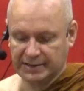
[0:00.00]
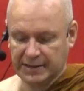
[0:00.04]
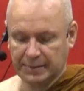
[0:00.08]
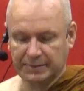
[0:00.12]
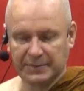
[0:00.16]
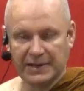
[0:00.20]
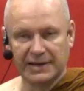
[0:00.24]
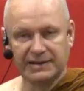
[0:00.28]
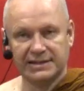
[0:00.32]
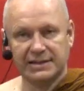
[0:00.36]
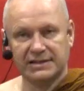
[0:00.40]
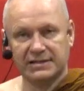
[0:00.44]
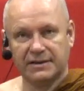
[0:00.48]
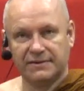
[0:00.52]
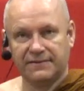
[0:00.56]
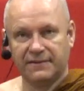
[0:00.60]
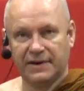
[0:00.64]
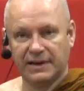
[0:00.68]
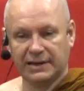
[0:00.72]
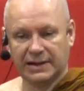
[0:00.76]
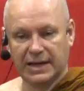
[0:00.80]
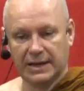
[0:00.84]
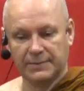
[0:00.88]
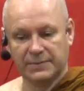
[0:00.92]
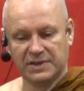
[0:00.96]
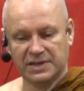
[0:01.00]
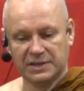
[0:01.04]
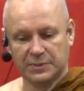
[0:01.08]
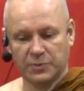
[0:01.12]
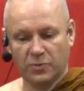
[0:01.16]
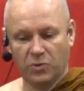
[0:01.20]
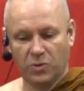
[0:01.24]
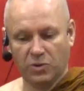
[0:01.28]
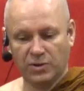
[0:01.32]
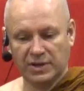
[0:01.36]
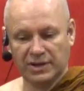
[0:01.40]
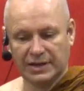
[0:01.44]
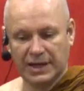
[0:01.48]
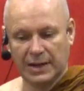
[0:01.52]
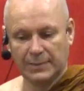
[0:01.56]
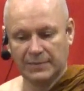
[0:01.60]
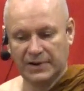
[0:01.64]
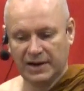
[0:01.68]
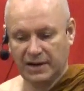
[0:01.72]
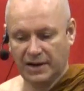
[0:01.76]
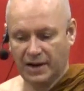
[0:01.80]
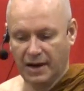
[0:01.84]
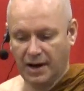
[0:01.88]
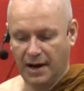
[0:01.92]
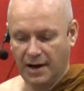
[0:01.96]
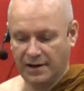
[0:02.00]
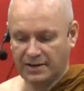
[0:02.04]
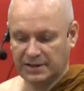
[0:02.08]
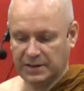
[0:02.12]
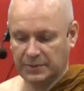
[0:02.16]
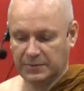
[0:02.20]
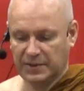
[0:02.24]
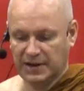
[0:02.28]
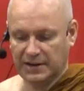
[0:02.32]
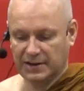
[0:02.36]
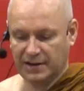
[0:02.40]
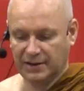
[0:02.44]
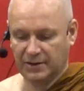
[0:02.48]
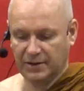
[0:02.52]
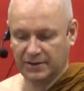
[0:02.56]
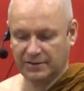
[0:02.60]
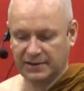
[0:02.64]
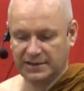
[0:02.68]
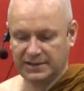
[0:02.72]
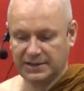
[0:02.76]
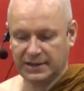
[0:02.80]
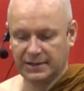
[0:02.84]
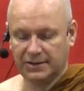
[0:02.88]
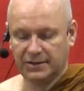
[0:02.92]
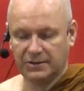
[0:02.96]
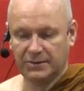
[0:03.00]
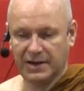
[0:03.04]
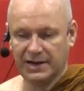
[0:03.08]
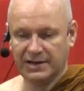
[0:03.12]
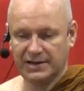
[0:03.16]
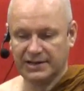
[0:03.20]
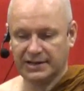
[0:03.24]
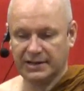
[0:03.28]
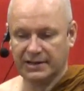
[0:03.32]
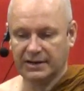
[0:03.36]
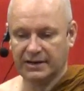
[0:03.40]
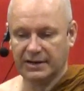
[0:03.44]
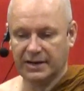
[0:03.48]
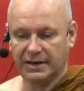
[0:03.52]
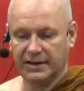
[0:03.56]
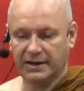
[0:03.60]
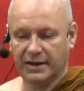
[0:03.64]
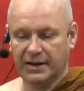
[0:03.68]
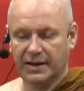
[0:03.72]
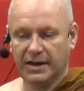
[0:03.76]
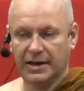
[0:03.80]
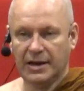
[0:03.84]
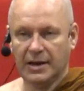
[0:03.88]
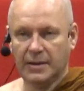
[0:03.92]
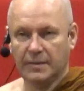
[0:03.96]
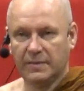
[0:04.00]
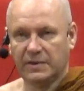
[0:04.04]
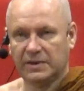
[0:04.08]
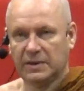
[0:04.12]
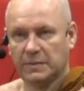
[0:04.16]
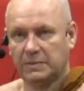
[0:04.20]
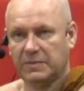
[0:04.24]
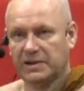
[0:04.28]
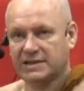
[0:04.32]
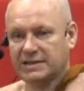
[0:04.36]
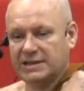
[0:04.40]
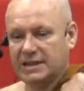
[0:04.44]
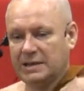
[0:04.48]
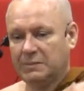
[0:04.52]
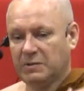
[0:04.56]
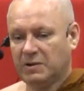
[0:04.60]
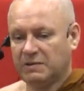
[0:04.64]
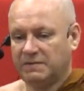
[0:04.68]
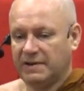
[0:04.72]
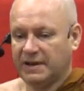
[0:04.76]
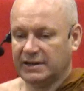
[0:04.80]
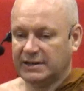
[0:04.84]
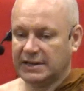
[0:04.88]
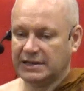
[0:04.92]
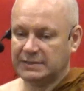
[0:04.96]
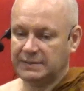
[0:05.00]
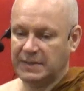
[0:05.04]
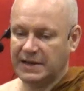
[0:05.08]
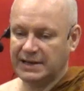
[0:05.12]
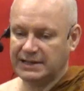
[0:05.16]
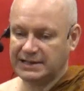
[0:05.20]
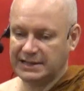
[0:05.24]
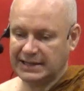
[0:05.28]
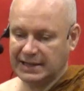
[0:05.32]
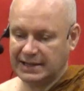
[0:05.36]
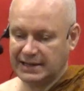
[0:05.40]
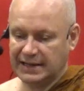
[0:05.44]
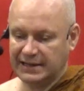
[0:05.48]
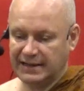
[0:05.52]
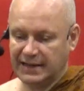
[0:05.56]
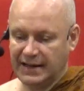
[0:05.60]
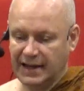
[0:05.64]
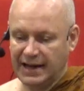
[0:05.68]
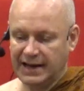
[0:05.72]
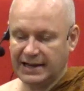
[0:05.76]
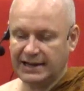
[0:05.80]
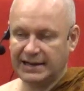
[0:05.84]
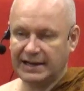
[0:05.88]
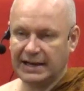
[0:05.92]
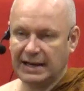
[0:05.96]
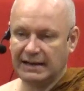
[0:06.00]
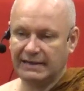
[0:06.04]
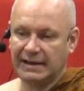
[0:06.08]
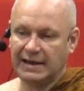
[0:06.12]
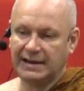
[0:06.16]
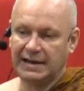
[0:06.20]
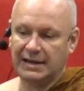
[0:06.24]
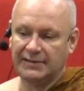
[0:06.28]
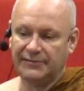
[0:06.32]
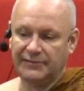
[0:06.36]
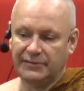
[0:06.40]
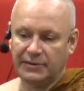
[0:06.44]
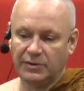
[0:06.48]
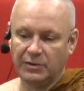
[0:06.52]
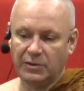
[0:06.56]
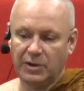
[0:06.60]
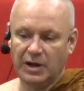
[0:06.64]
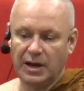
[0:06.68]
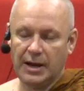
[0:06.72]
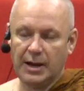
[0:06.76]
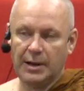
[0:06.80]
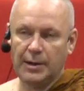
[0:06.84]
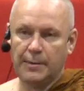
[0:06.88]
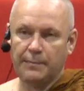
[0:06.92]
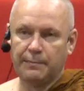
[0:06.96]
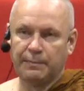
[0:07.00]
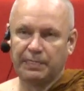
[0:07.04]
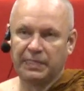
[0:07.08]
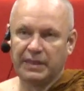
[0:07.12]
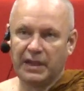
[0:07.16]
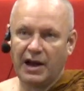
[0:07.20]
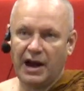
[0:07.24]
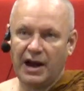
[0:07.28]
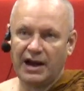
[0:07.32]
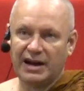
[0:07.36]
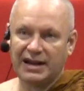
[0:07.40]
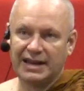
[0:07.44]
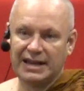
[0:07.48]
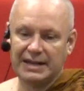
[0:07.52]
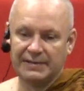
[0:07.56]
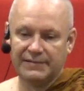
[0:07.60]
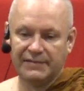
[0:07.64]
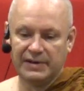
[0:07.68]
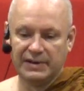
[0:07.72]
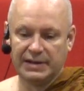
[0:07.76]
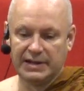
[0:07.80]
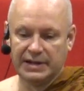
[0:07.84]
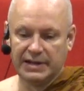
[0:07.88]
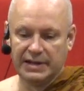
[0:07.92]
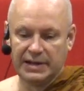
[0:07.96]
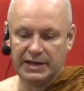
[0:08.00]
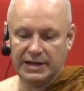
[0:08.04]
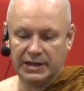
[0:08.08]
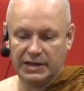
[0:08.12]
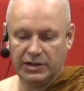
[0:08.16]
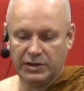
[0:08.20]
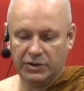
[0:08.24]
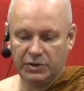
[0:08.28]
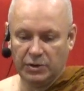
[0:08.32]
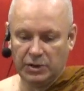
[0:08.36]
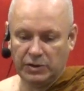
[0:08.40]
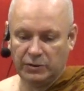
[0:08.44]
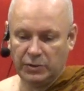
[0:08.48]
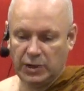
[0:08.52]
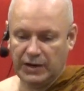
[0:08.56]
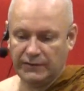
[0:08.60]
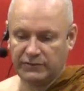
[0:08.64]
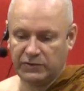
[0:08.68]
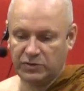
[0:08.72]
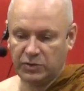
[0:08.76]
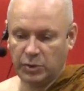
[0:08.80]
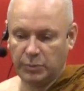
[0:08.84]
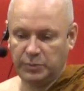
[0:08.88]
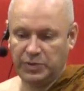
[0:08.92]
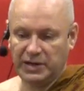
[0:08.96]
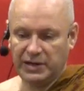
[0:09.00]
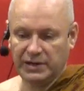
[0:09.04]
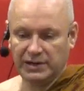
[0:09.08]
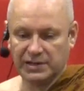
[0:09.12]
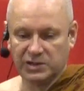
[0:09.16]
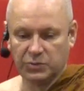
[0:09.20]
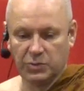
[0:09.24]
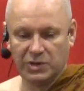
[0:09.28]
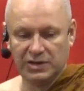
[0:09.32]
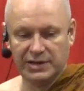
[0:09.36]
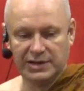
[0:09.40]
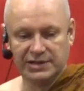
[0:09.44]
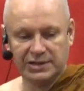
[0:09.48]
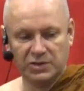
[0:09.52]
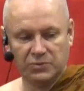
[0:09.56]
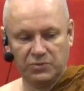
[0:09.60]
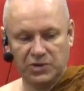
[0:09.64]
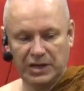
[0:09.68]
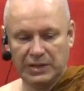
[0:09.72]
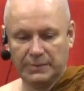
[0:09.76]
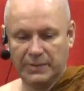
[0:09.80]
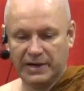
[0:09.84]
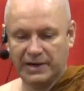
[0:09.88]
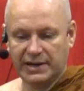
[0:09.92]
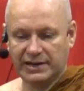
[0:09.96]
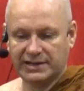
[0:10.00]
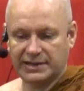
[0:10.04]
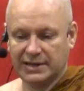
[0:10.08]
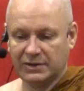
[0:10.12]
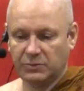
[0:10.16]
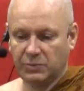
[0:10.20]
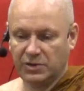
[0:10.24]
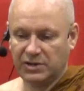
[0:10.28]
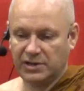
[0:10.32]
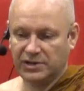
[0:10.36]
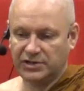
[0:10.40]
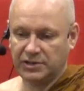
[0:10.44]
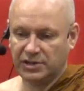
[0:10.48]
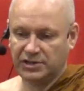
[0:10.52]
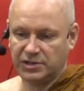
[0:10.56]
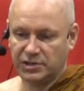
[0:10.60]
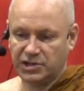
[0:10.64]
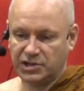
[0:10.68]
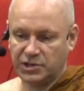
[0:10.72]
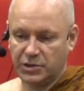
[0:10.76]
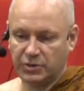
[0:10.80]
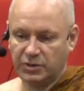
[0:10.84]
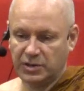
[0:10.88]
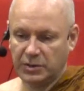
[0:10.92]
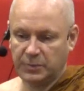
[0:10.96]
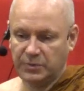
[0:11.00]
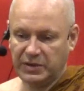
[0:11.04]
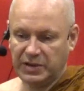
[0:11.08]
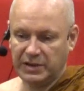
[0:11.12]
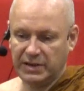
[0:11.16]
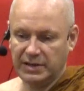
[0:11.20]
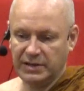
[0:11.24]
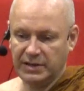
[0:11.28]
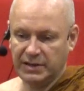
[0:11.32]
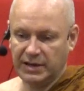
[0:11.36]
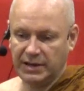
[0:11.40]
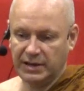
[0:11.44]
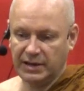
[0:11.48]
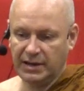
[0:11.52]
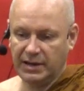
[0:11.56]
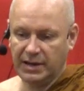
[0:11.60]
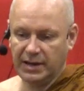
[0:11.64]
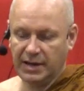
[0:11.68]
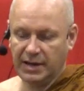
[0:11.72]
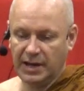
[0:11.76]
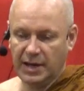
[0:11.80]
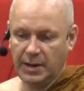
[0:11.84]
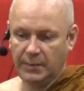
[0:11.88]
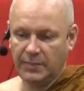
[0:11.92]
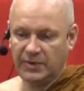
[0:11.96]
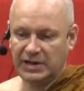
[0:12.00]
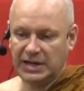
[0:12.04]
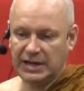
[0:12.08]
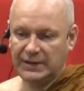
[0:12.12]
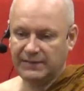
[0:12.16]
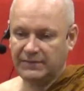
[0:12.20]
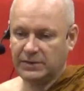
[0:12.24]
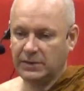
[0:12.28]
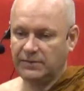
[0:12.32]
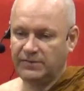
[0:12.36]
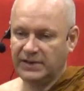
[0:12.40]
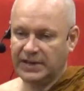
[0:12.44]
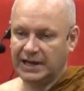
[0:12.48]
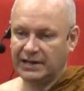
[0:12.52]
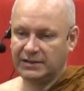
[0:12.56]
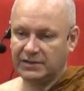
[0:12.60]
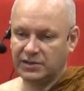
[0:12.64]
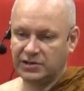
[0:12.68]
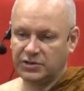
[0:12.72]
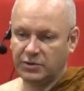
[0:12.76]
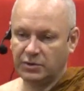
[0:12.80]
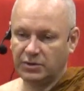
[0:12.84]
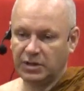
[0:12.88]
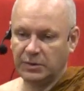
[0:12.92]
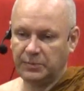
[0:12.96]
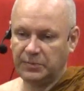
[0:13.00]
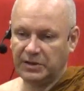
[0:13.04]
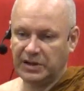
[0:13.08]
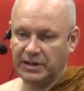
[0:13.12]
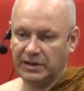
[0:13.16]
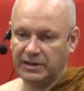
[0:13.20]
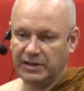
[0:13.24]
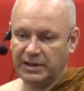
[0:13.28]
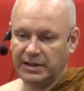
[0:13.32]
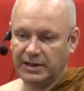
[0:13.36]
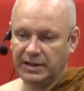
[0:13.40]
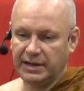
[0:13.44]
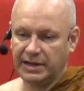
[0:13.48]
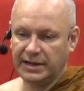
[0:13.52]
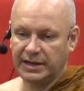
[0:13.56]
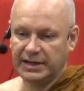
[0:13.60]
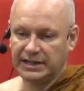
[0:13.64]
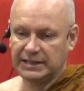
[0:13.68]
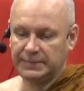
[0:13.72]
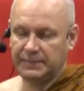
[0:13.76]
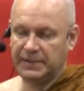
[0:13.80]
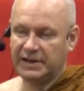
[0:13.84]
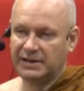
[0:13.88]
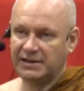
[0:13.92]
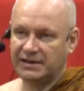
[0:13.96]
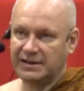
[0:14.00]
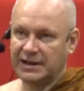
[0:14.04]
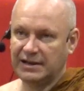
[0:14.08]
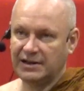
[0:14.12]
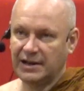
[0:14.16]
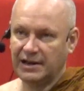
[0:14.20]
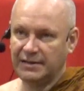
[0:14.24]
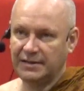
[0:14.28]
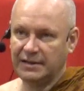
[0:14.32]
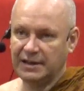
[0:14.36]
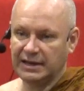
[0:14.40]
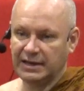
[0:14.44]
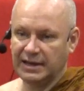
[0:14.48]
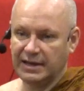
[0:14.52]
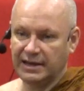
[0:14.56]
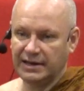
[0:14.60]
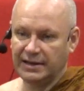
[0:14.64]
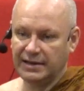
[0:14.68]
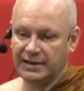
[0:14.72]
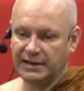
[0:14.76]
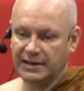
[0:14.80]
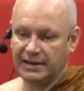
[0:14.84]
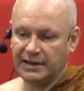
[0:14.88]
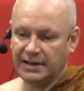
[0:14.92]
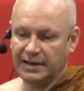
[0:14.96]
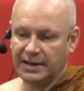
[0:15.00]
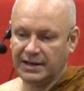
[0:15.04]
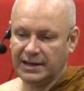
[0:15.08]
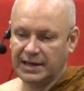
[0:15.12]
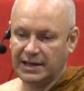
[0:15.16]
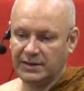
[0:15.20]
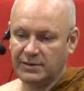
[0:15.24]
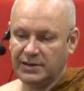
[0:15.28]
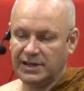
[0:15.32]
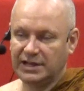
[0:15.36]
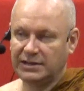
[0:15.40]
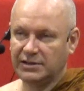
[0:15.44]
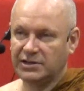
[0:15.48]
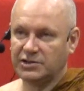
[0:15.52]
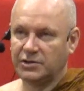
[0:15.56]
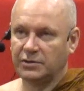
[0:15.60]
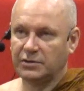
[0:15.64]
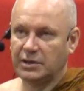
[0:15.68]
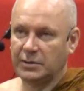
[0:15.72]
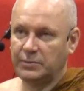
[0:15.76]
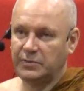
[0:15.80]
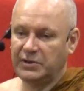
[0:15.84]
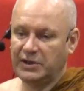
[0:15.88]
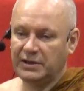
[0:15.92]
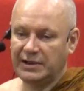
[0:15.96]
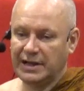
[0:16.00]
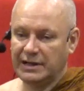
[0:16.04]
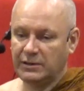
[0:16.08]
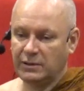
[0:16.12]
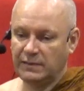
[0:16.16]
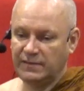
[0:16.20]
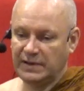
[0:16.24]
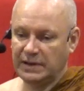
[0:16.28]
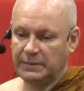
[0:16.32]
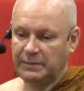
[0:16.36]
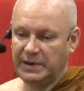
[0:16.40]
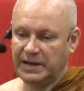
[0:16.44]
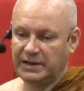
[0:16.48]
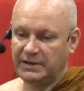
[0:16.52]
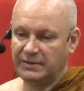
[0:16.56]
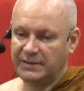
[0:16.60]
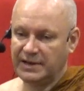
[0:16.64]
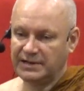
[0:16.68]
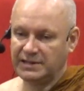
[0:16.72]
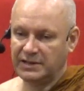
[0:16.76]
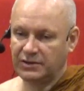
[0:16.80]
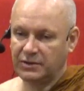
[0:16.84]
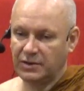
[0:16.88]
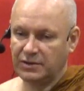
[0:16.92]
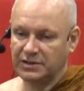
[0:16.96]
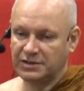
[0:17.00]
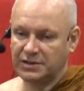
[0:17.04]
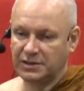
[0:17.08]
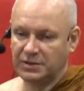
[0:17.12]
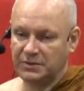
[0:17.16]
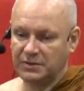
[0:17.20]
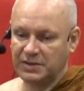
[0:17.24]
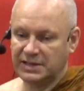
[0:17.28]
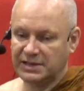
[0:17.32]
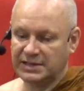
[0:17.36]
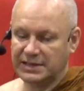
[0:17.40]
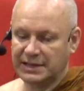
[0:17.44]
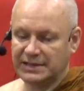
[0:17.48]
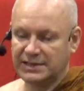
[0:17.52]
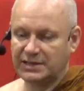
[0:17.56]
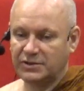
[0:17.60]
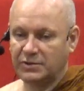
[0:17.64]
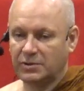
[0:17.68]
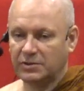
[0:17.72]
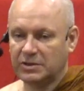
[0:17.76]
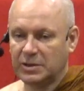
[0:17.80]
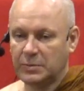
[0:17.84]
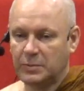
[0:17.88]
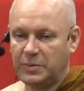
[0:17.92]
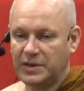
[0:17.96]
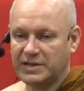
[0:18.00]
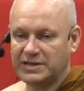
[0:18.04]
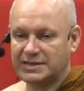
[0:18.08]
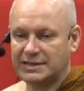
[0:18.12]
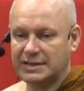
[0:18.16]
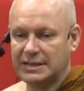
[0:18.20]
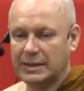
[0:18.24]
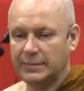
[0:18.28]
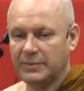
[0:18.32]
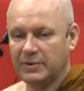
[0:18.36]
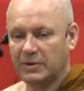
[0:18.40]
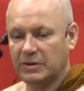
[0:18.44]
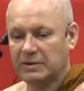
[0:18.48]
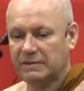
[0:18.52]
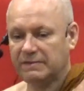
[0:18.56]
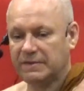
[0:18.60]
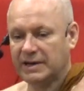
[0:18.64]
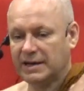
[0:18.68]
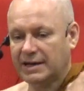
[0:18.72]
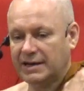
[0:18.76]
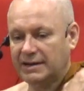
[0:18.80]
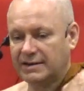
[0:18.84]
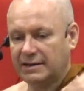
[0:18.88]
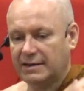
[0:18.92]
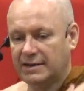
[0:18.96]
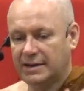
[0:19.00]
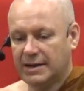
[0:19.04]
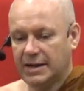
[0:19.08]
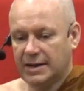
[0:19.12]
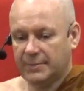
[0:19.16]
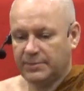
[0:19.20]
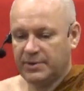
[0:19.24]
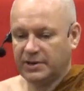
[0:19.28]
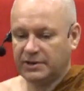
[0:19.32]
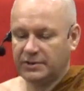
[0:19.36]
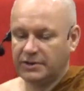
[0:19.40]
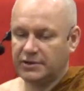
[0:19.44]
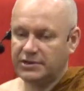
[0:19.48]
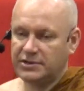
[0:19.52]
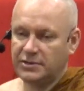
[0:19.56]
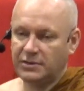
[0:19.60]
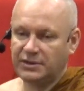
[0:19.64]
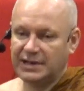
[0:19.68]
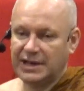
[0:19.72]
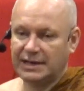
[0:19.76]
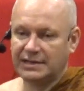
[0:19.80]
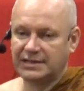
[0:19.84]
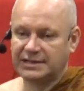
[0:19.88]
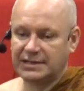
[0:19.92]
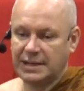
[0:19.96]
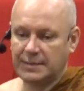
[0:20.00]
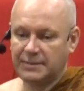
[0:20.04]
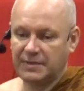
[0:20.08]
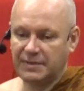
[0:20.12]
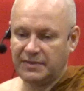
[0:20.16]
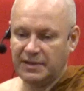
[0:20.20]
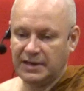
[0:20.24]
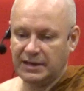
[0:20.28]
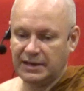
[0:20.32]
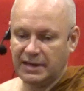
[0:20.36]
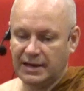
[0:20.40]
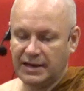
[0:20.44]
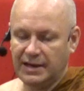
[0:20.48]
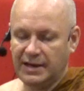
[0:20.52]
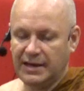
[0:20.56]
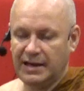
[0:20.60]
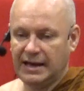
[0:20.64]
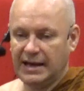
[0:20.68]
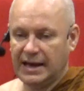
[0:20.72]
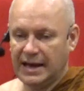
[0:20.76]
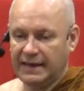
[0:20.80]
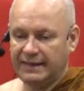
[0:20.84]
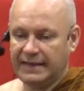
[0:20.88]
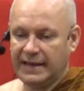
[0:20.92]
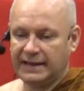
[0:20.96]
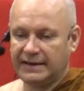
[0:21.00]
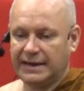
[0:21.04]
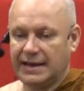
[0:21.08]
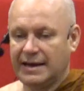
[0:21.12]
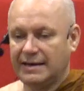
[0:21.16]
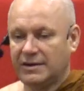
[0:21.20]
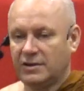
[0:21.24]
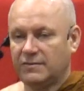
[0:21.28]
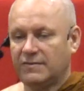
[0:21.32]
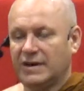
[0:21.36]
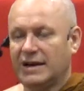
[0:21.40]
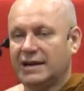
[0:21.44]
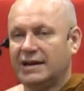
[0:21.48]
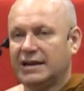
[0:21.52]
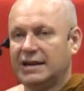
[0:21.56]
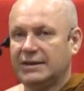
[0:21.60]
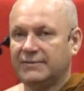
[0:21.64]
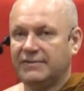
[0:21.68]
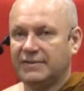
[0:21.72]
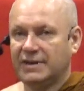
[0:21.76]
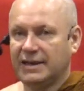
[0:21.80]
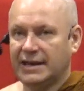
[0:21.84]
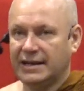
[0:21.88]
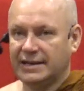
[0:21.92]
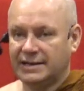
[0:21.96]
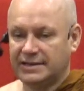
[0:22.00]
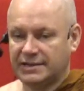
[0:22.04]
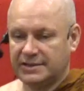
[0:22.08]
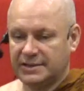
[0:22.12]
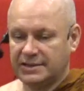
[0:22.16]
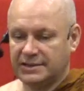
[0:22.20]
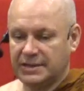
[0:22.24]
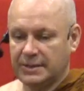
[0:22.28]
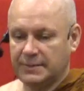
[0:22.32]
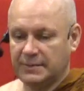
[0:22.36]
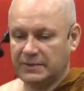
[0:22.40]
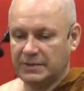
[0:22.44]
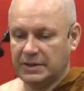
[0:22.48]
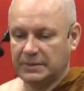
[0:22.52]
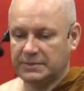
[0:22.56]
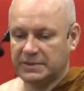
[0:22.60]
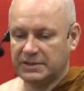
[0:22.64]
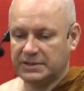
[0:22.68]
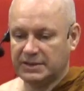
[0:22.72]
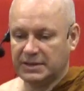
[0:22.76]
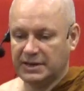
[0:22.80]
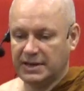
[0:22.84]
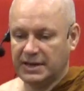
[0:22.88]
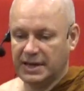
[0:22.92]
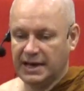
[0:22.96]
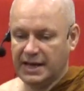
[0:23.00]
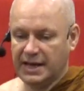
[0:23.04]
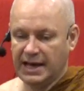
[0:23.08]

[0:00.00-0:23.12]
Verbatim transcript: sometimes this effect can be small, it can be large, depending on the situation. Uh, but the placebo effect is basically the idea that if you are given, you know, you have two pills, one is a real medicine, one is just a sugar pill. Uh, but even if you get the sugar pill, it's better than nothing. yeah, you eat a sugar pill and you feel better as a consequence. That is called the placebo effect, uh, because you get something uh, and that kind of alleviates the symptoms. Uh.